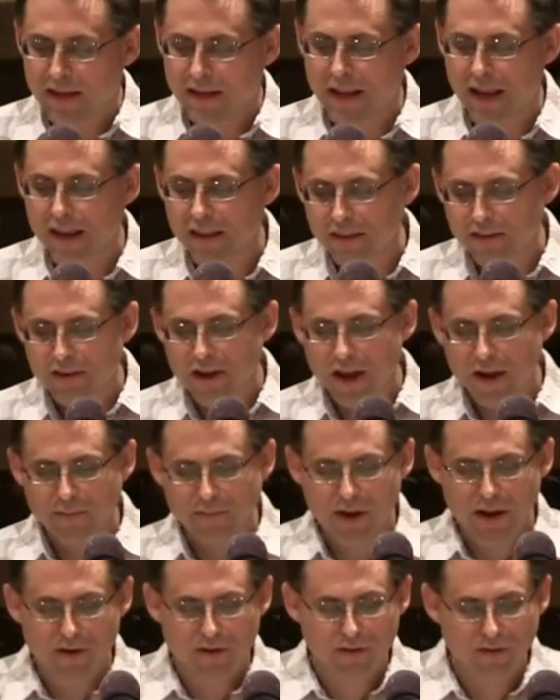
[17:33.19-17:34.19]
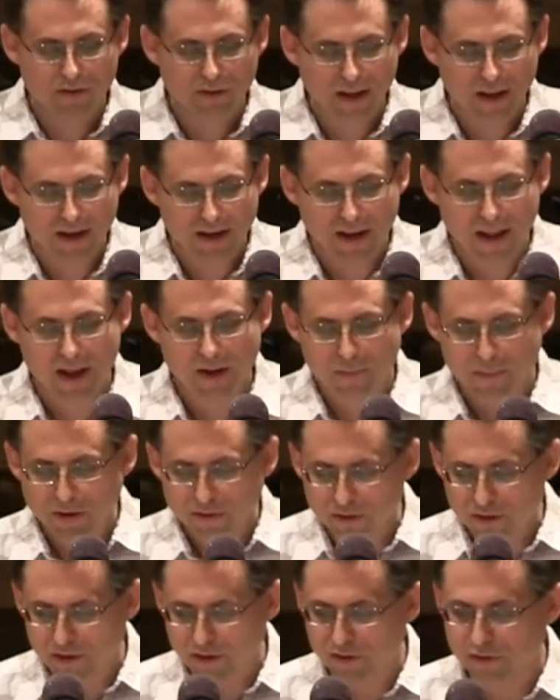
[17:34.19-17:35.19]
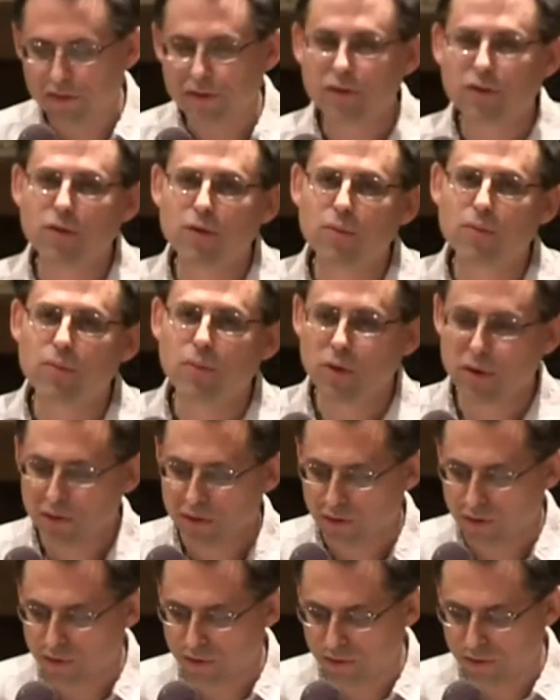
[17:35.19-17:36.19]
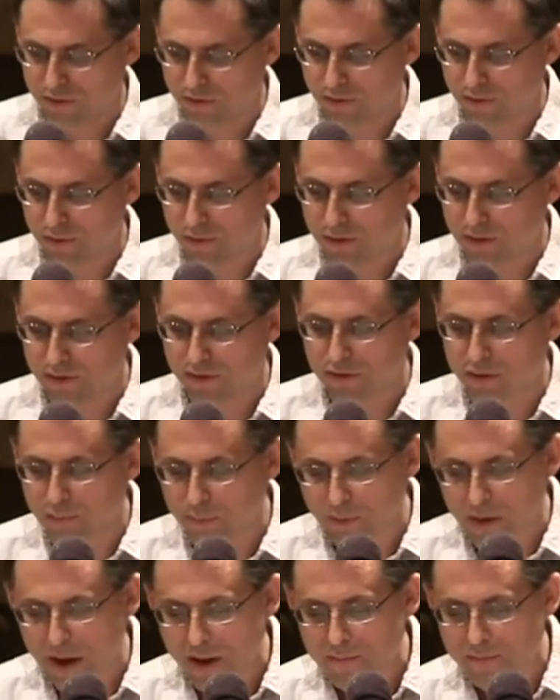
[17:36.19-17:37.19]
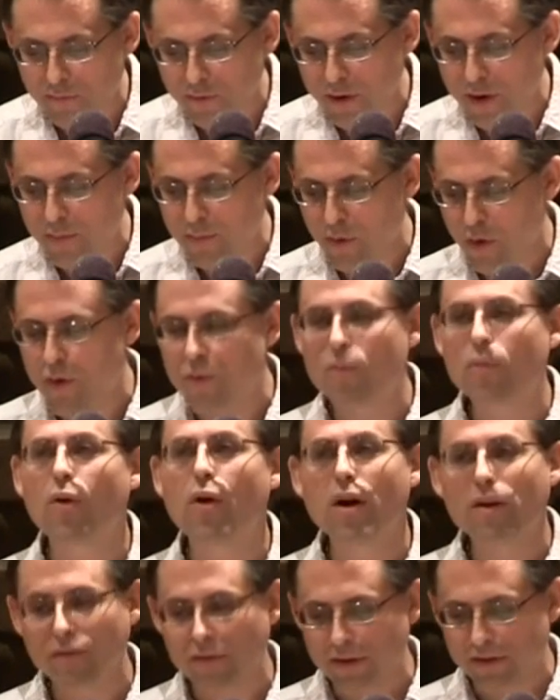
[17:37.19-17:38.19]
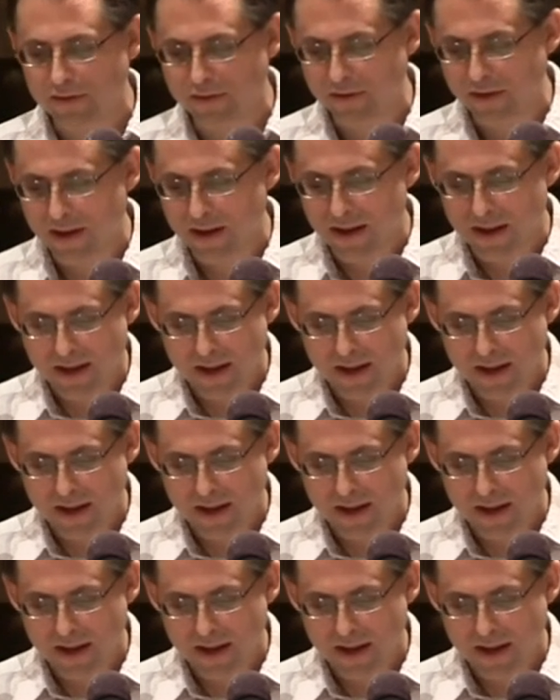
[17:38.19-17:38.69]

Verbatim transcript: Take the time to understand how much you consume, where the goods you consume come from, who profits,